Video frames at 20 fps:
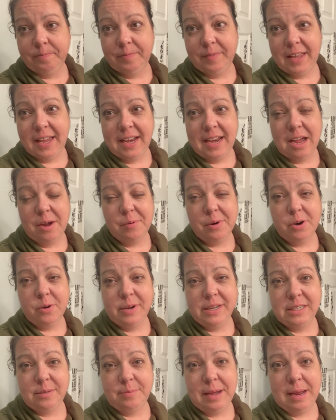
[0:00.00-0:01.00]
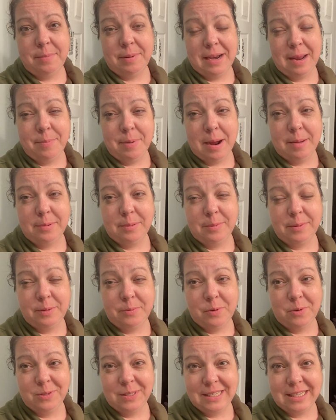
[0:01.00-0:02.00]
And now we're going to bed, but I probably
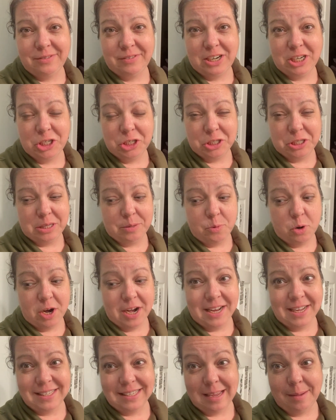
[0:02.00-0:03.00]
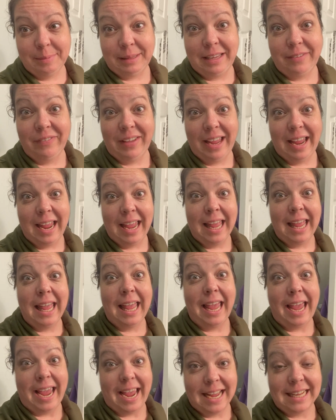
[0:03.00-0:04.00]
won't see Rachel in the morning because I'm leaving
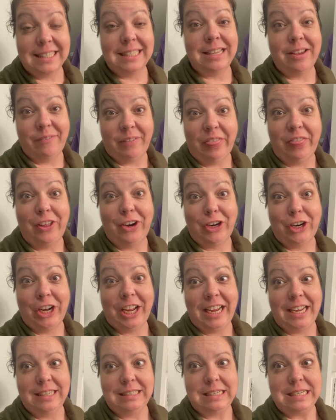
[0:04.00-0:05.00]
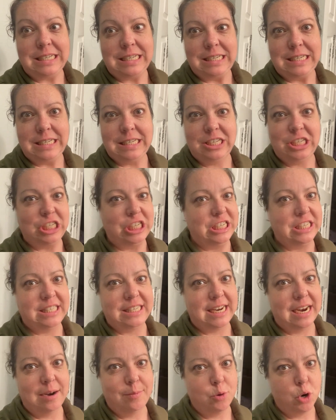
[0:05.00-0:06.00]
at 7:30. She's
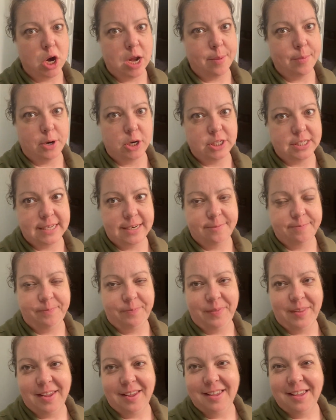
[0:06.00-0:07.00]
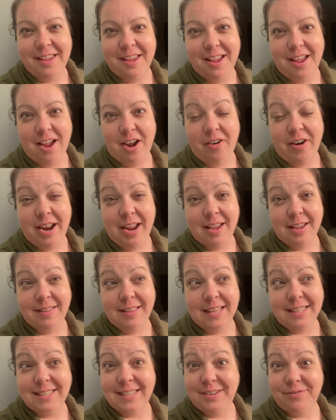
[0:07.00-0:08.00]
not a morning person. All right,
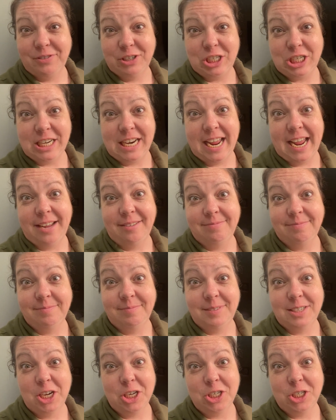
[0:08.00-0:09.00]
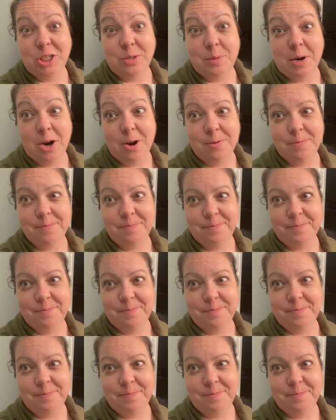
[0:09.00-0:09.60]
that's it for today. Talk to you tomorrow.